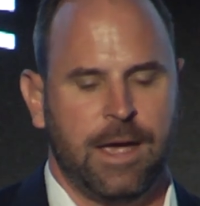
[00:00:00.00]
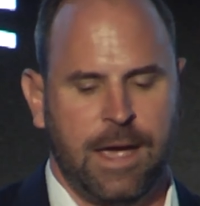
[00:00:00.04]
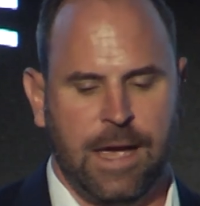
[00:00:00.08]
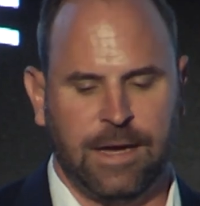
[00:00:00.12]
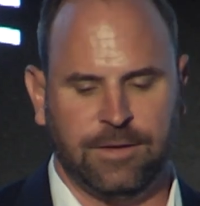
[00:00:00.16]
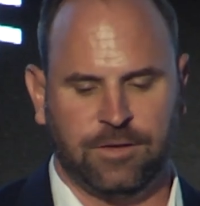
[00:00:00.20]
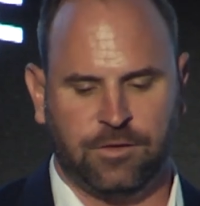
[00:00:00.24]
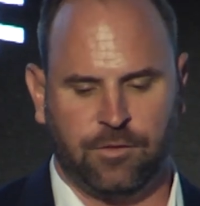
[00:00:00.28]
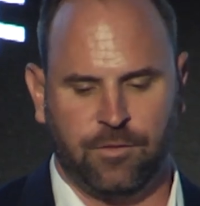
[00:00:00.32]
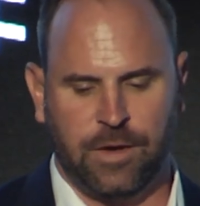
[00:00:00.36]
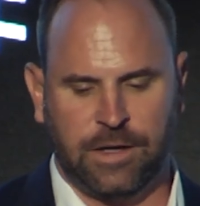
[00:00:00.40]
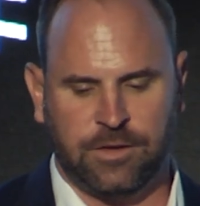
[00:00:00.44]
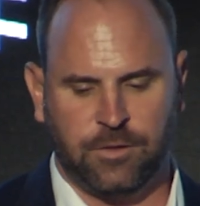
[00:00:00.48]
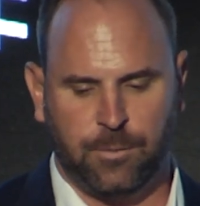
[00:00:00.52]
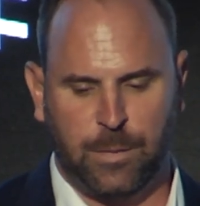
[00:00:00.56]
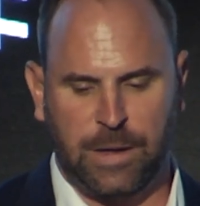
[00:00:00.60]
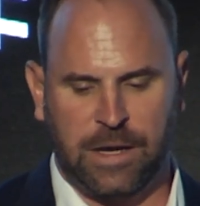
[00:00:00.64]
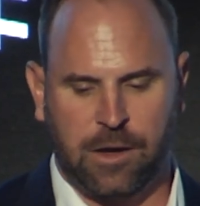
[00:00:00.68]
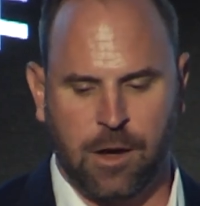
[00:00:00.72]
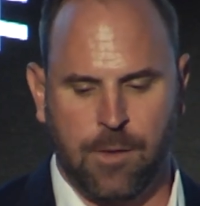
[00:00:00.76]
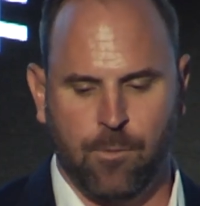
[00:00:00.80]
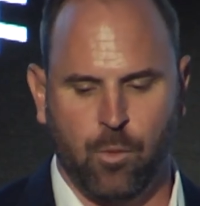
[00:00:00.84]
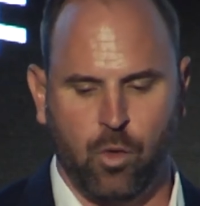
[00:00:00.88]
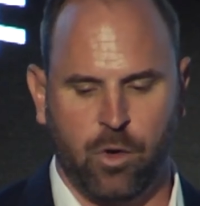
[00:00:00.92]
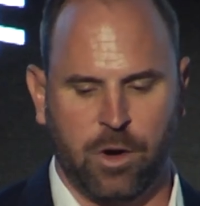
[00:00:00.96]
As threats
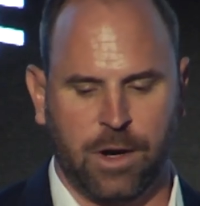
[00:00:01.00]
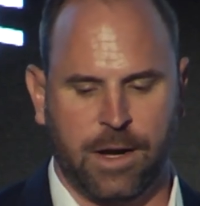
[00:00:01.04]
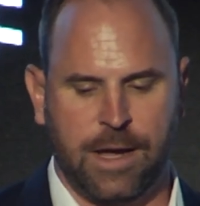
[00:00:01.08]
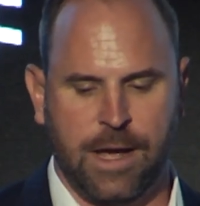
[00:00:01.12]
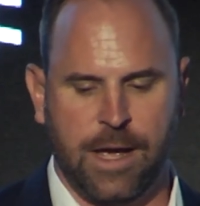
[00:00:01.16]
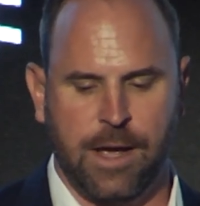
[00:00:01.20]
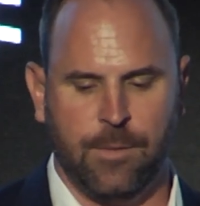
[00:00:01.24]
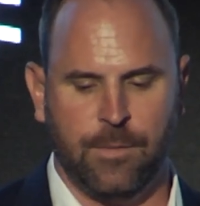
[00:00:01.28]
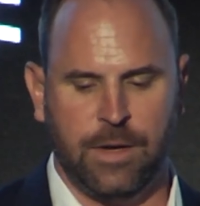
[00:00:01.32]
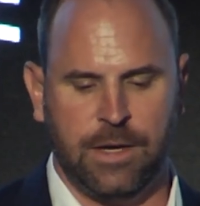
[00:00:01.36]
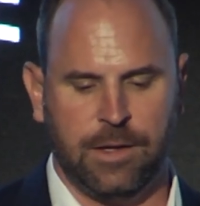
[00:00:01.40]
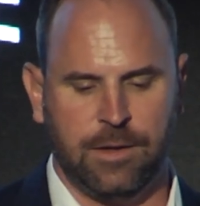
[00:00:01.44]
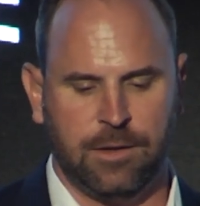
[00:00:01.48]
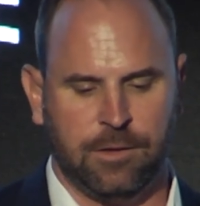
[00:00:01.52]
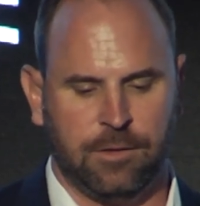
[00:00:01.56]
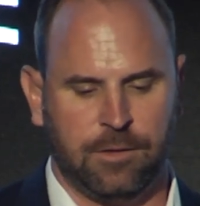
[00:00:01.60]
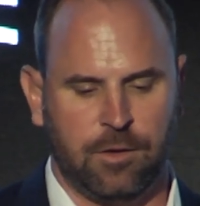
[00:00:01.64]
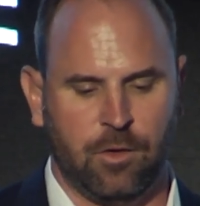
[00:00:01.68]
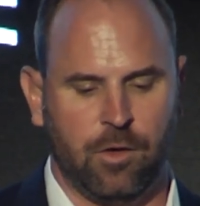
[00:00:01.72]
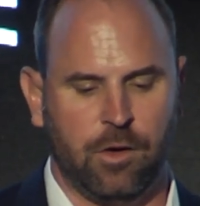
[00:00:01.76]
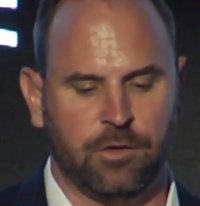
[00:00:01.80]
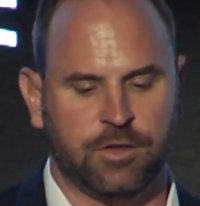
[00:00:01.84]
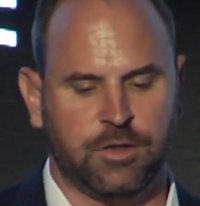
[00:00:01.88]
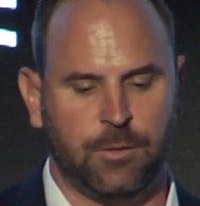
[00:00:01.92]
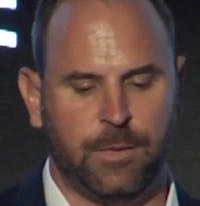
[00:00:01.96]
become more common,
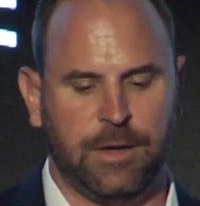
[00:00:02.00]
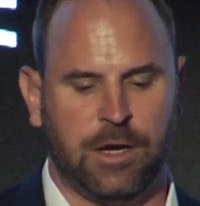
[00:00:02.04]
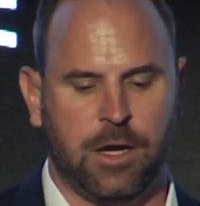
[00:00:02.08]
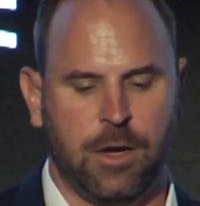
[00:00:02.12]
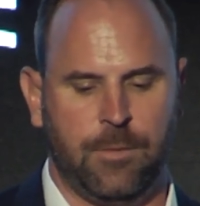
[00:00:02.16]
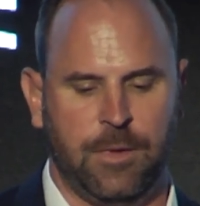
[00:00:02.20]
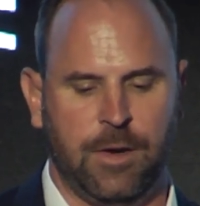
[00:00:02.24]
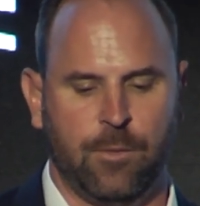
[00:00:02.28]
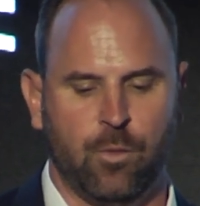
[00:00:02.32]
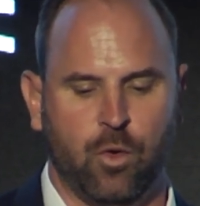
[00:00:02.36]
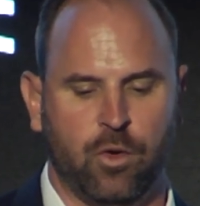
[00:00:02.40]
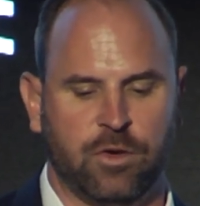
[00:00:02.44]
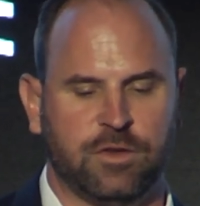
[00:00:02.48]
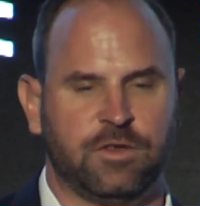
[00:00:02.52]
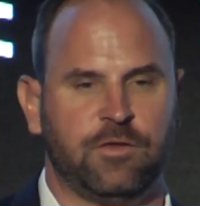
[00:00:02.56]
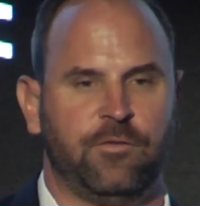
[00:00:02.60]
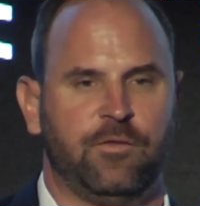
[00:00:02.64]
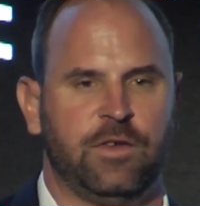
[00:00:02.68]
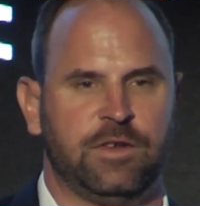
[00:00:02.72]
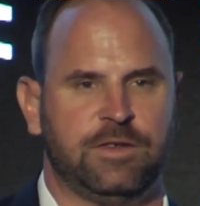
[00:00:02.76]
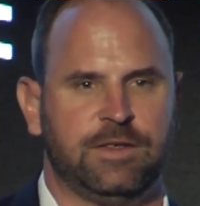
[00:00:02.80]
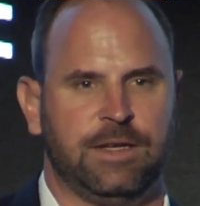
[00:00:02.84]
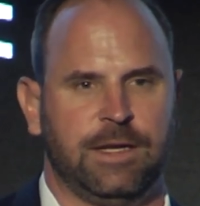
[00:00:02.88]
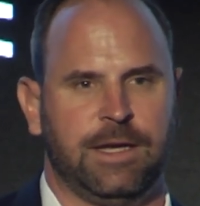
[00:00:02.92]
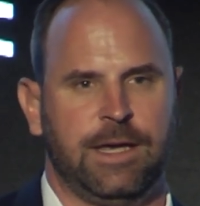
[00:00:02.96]
they're also becoming more
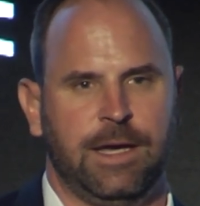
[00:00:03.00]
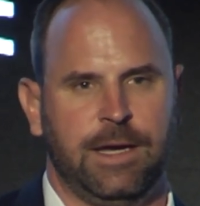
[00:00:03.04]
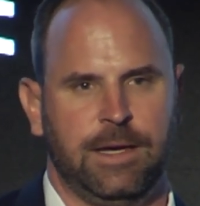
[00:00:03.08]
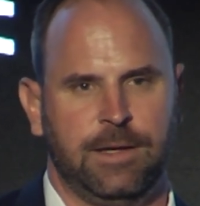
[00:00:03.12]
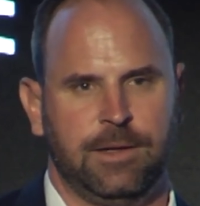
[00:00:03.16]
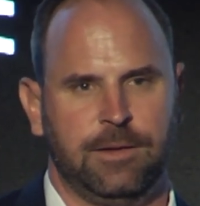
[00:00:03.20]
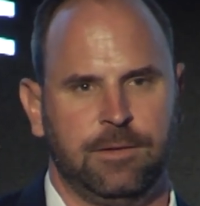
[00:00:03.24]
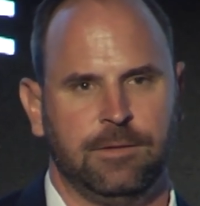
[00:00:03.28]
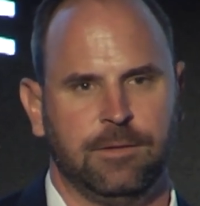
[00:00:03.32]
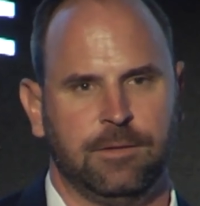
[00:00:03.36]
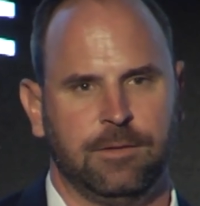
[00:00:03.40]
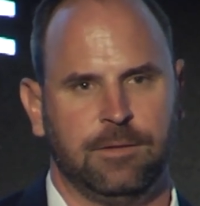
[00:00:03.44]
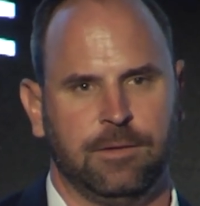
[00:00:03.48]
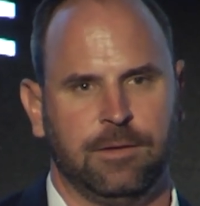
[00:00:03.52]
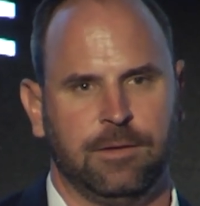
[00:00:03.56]
sophisticated.